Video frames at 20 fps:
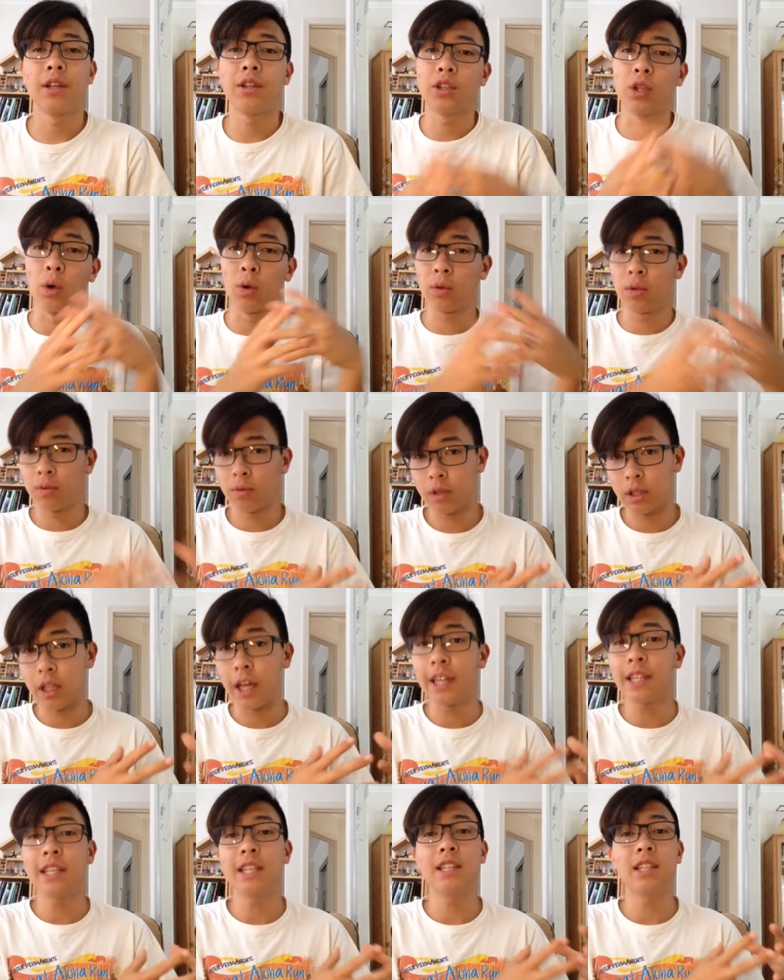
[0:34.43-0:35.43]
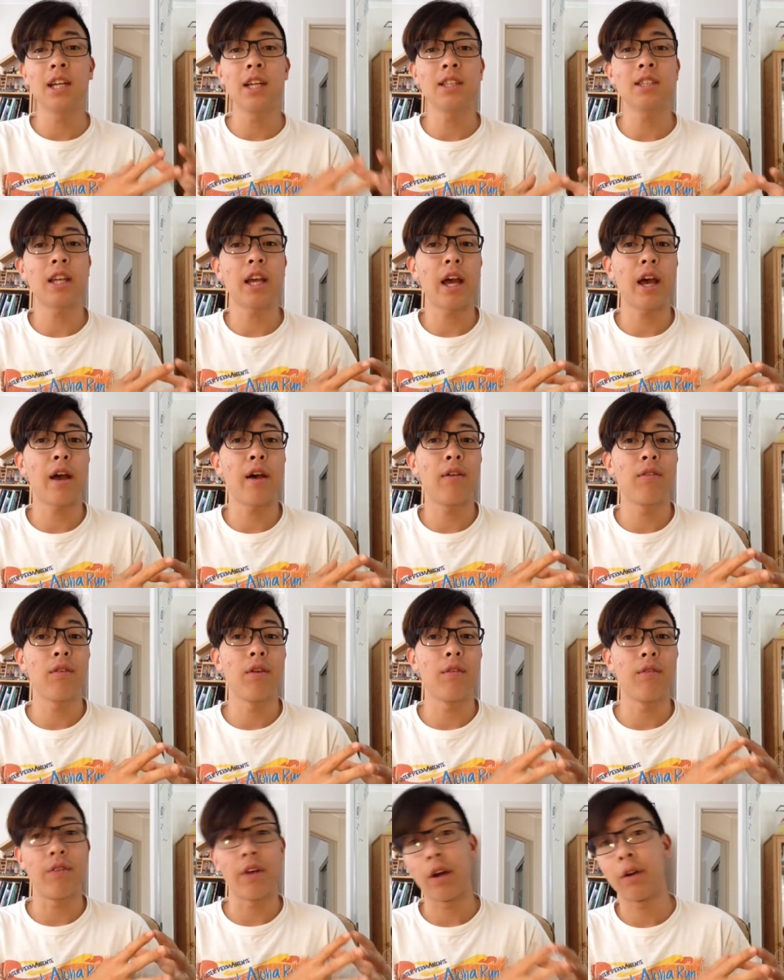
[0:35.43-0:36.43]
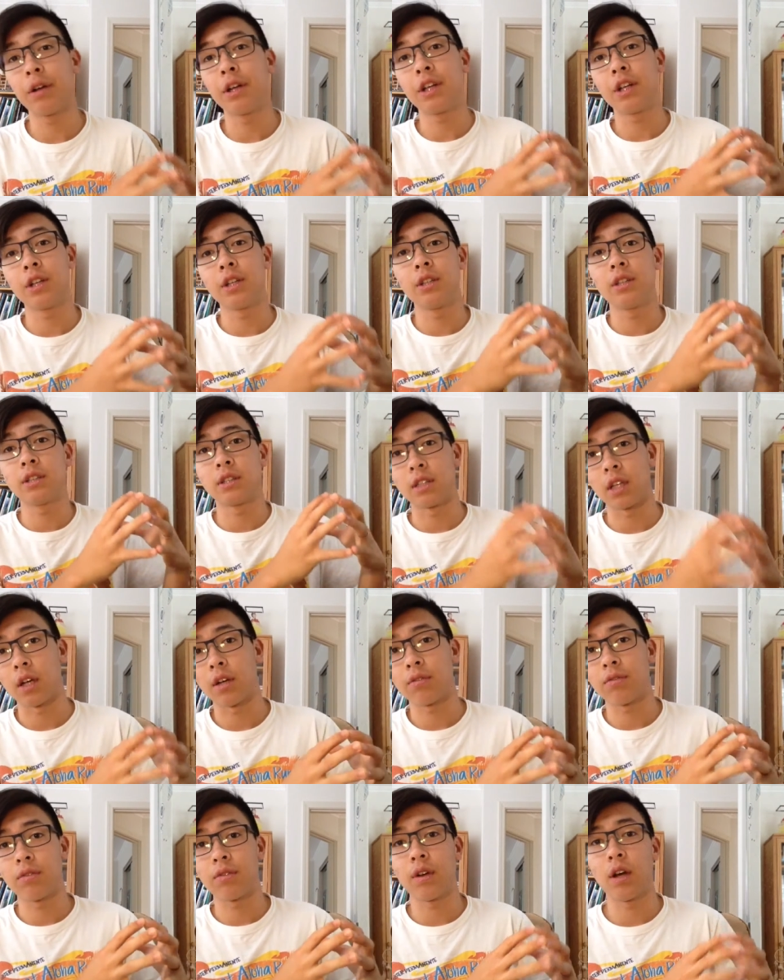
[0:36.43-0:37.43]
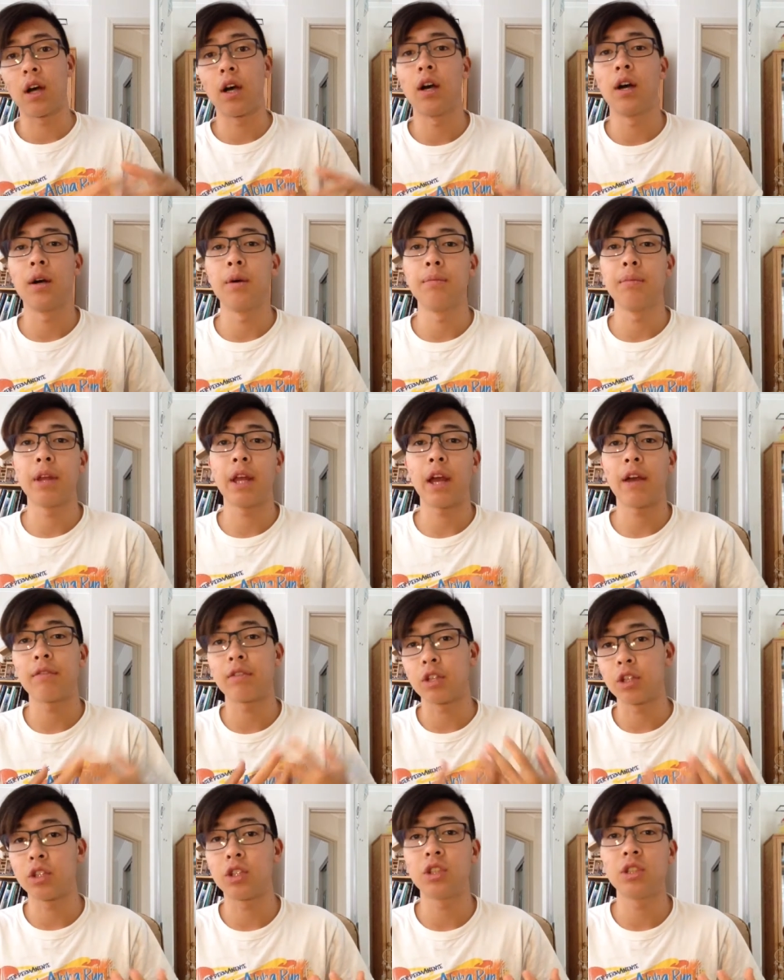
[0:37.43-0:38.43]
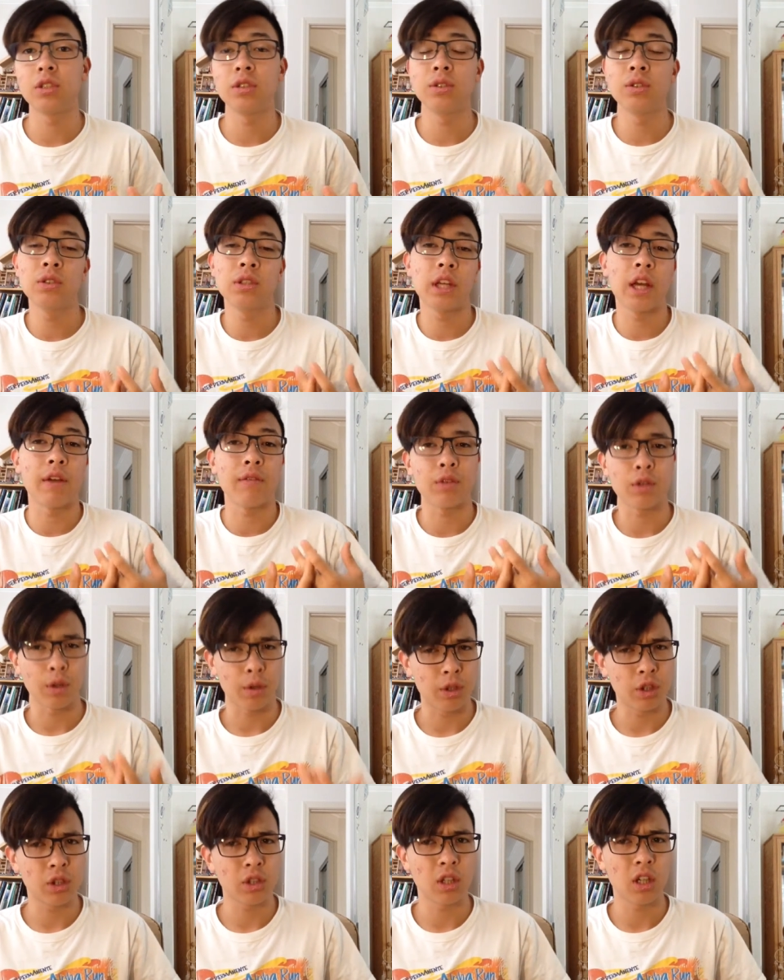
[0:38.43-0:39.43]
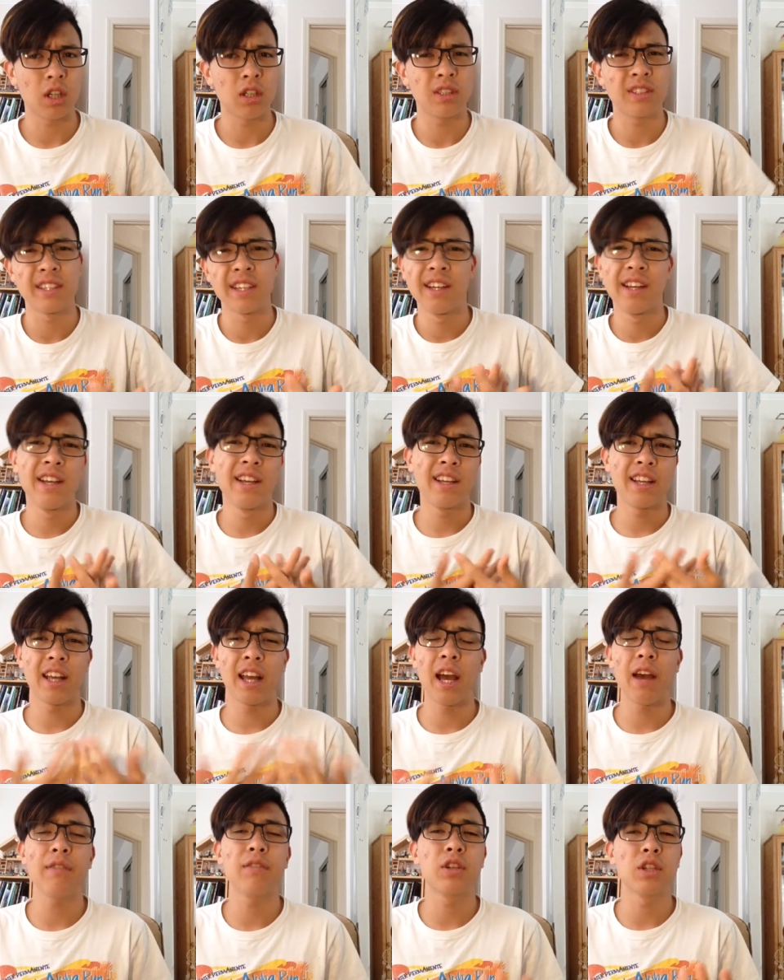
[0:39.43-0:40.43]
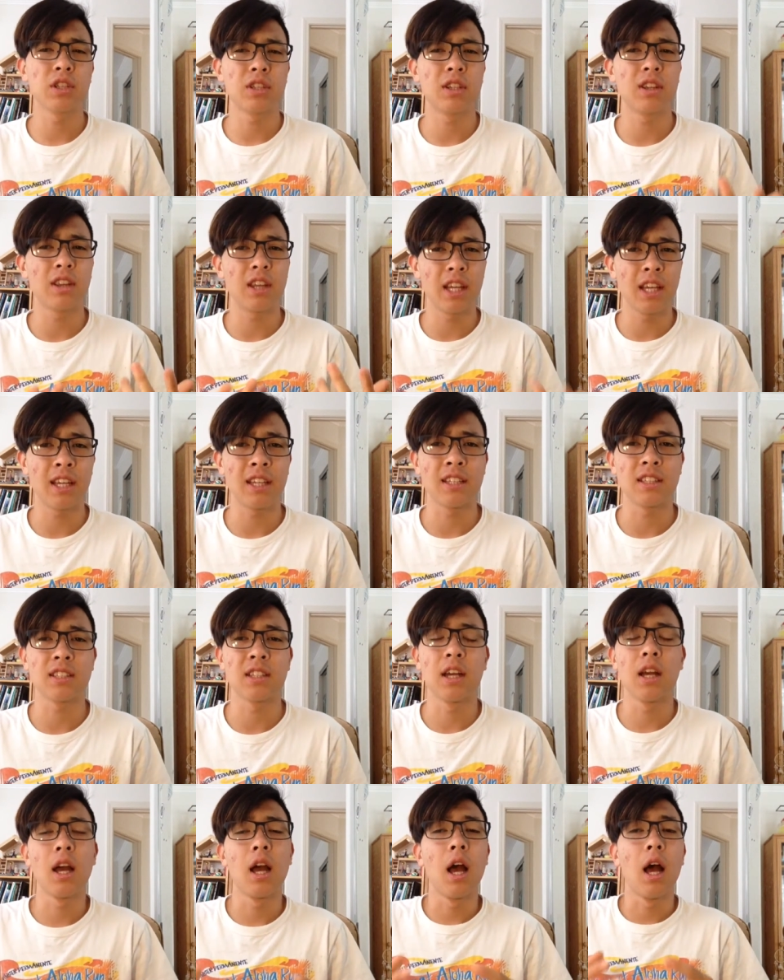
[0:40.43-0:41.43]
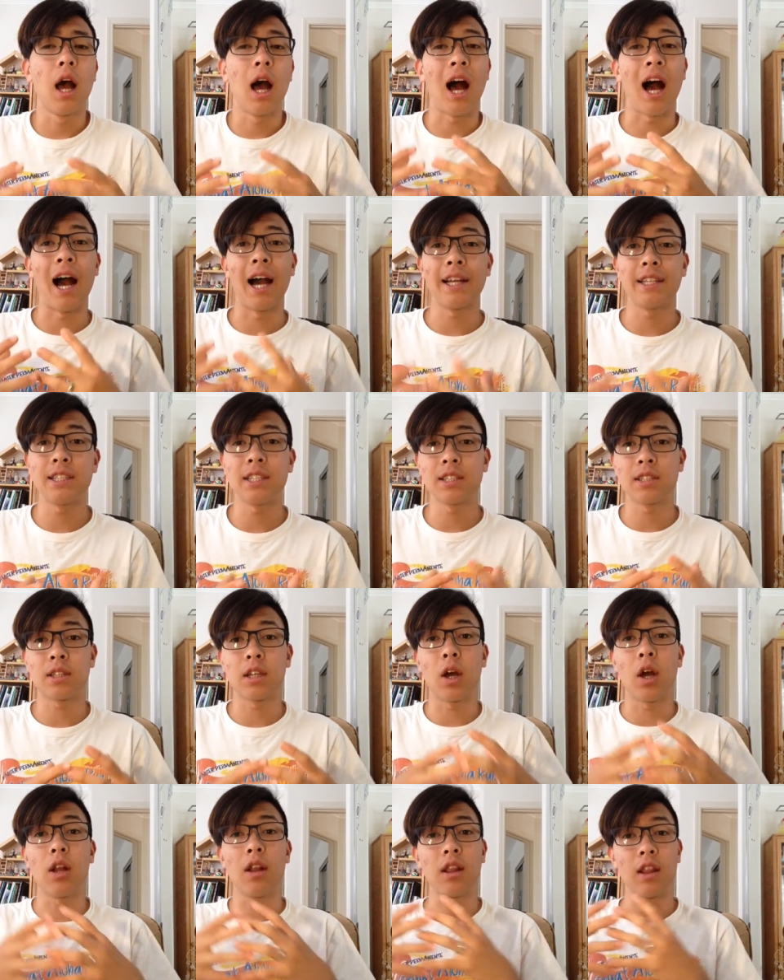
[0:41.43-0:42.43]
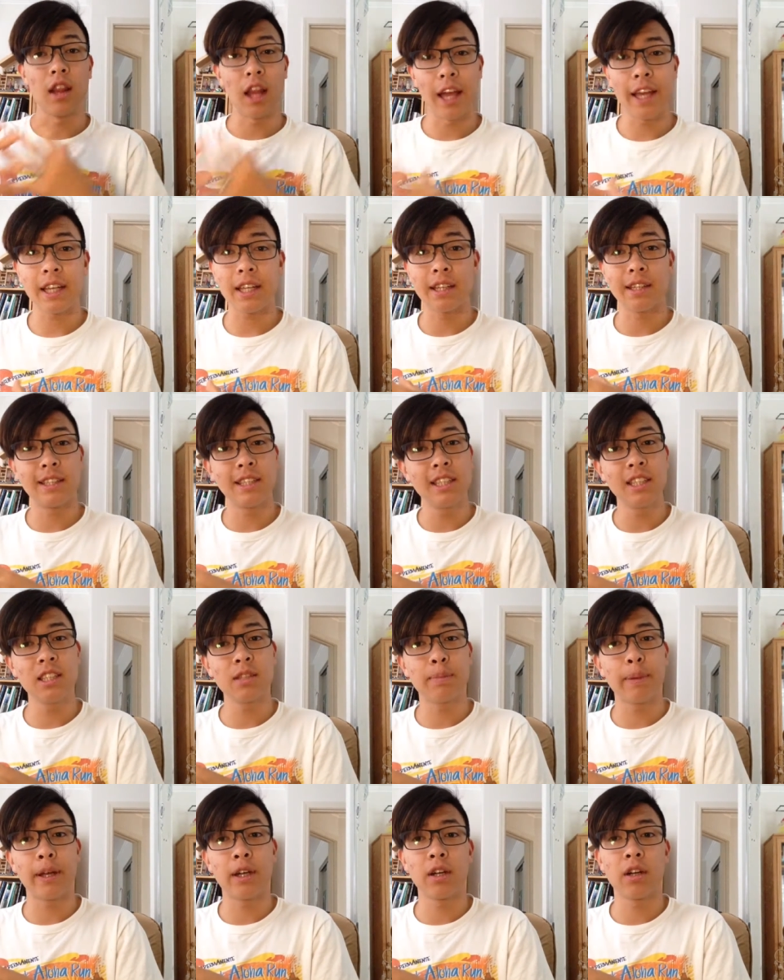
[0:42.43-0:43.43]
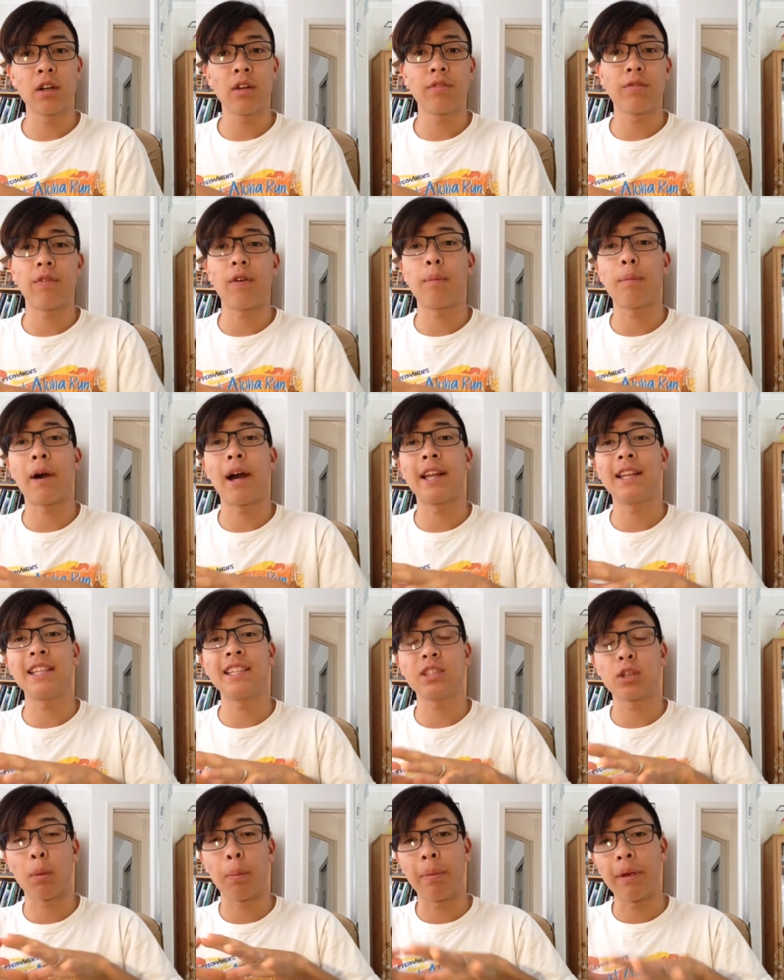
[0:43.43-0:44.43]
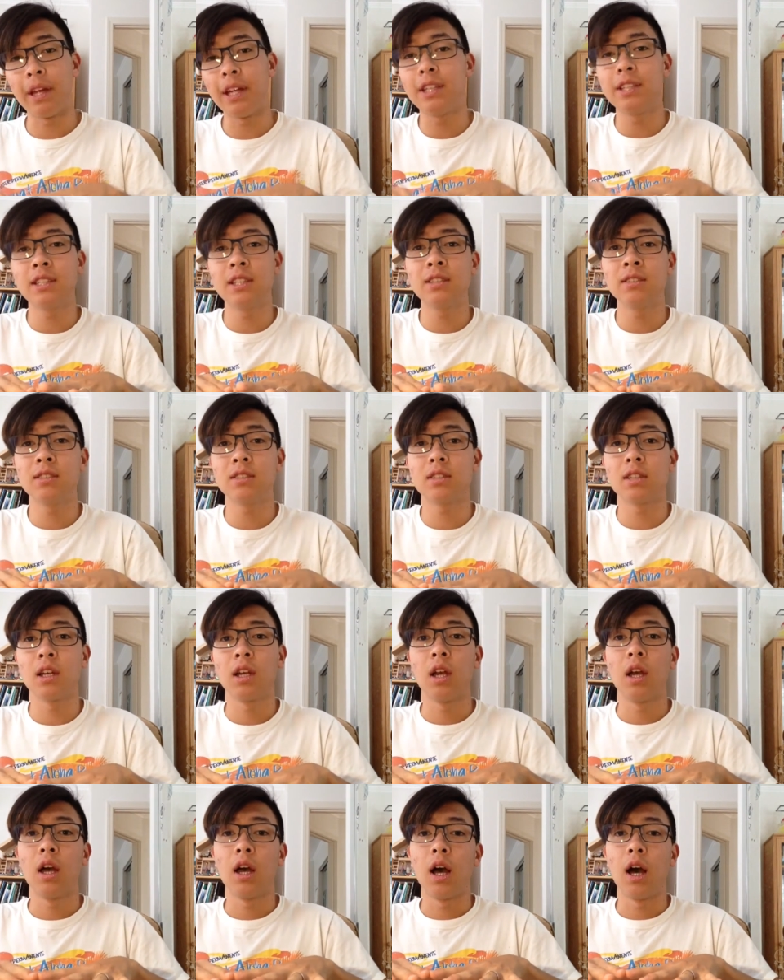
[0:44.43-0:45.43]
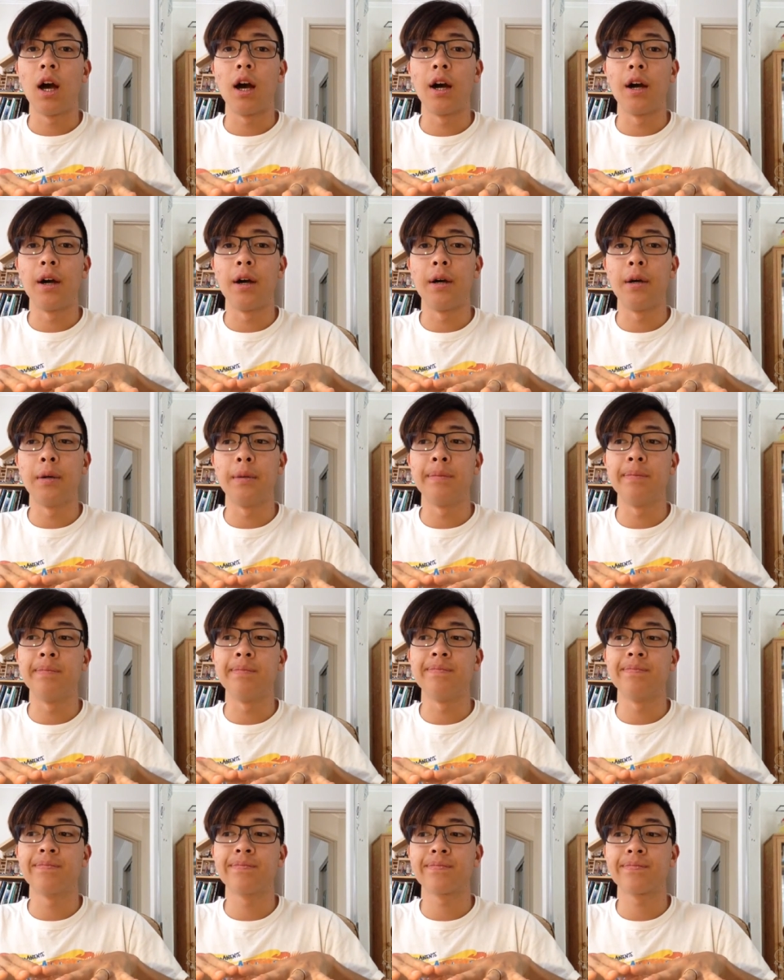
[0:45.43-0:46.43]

don't Nike does have very good stuff. Um, they have good shoes, they have good shirts, they have good things. I just like Adidas better by these opinions, um,